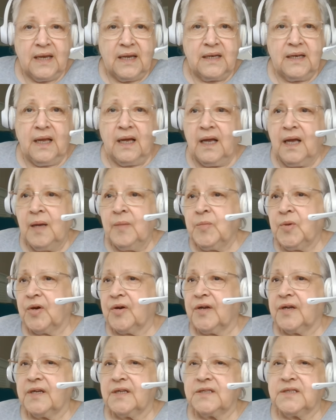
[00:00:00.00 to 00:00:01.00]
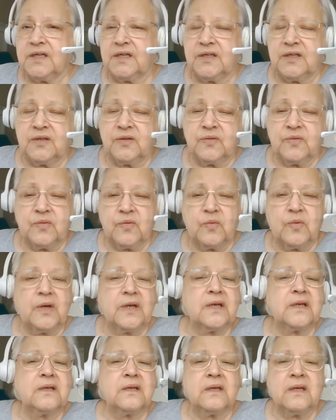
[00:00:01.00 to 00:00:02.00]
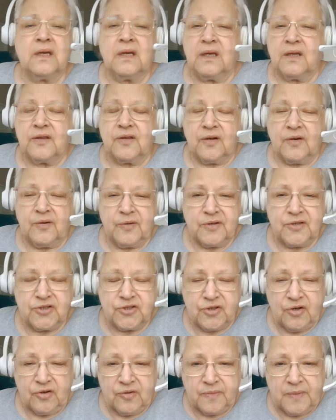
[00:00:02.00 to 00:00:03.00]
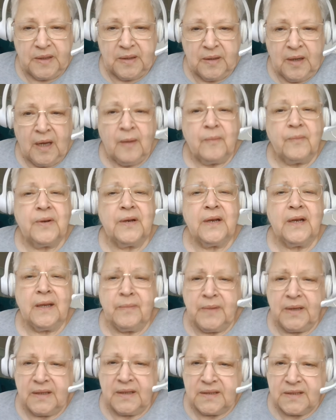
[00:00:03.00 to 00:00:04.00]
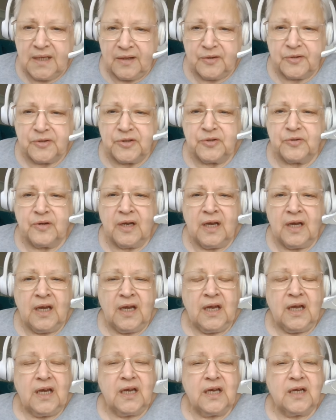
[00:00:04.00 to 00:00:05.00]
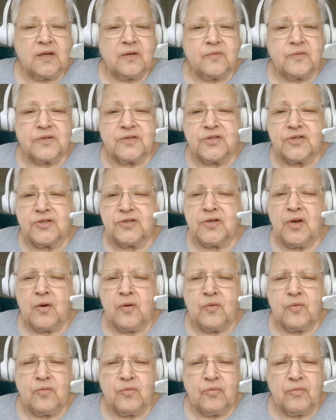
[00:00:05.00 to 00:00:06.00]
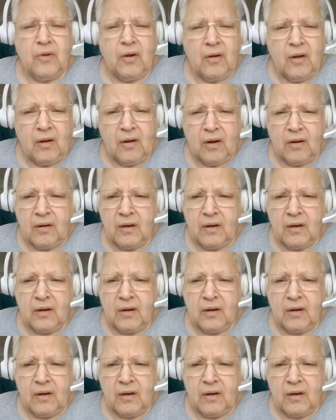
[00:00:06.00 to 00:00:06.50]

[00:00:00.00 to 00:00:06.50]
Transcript: Now, I'm not going to tell you what the Lord showed me, but let me tell you, it was so raw,